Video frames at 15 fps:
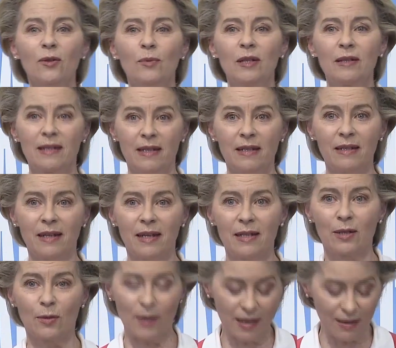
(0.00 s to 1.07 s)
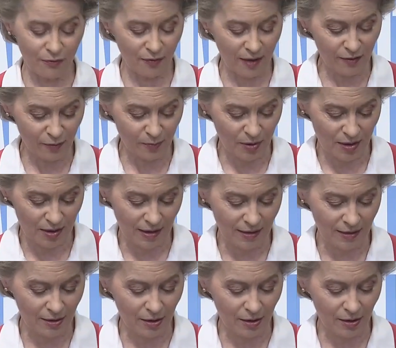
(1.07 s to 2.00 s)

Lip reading: will dedicate 25%